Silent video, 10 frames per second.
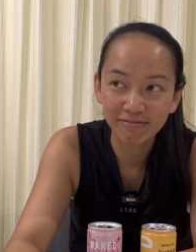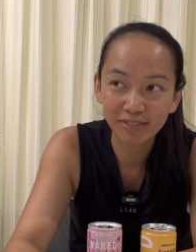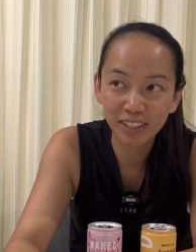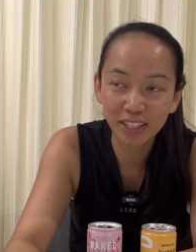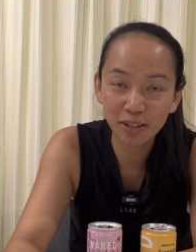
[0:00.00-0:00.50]

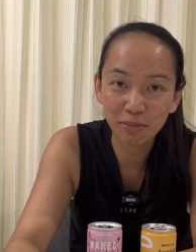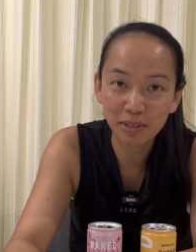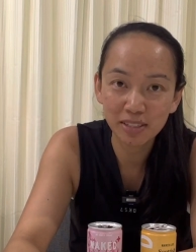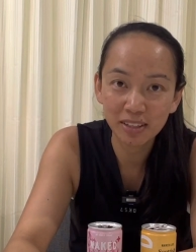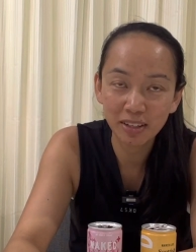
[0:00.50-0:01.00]
When I don't
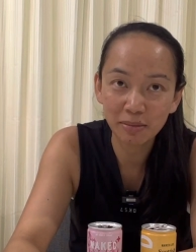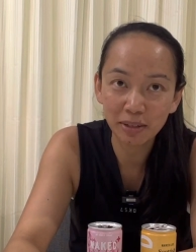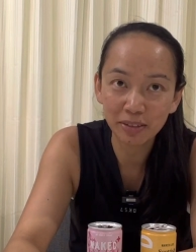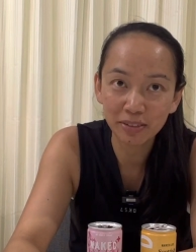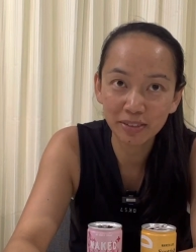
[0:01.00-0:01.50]
miss the
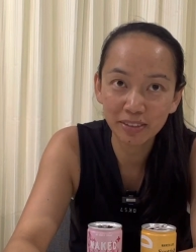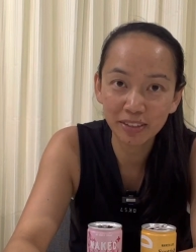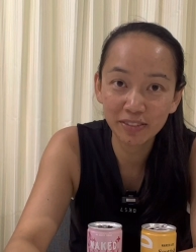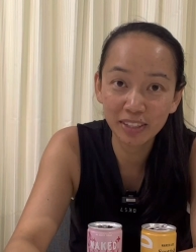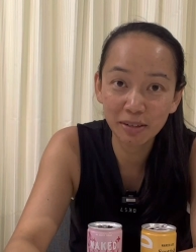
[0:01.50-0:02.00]
emails, you
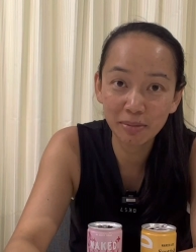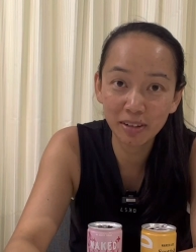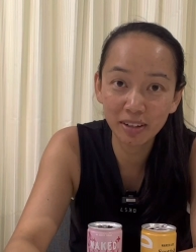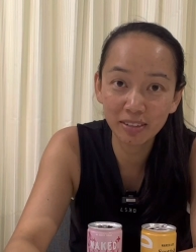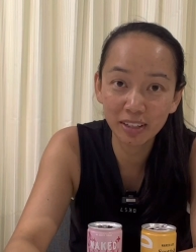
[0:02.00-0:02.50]
have to keep an
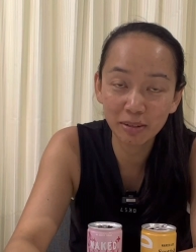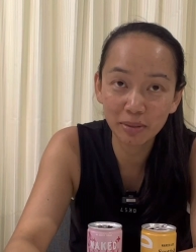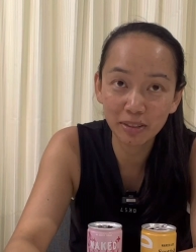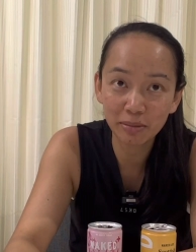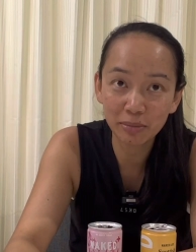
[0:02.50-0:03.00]
eye on your
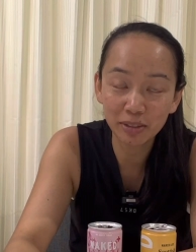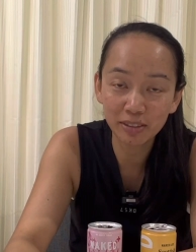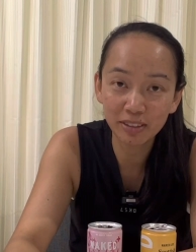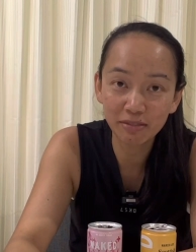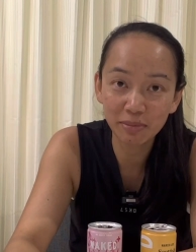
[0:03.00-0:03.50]
email
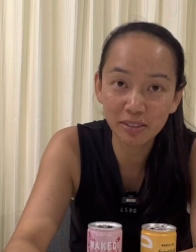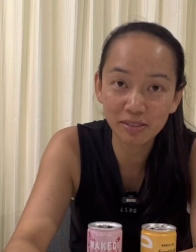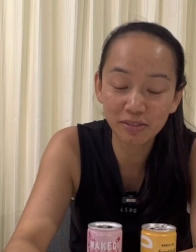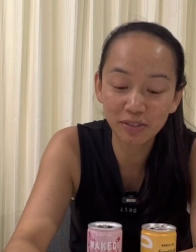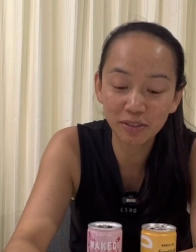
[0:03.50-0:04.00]
inbox. I've
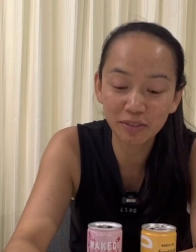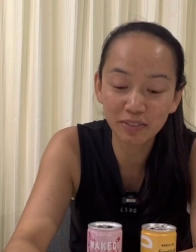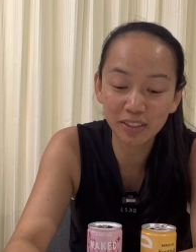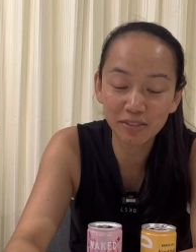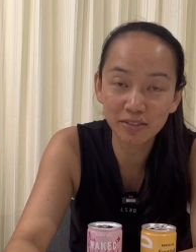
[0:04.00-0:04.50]
missed a few of
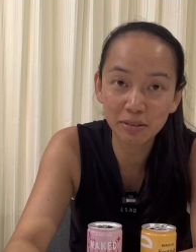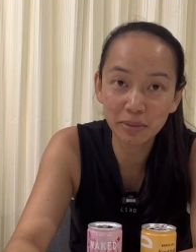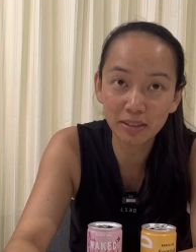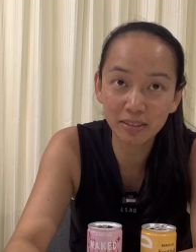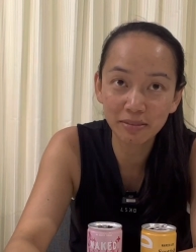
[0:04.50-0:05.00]
these
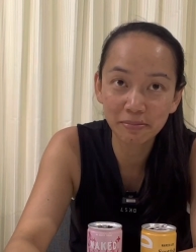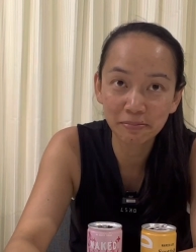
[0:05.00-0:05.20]
freebies.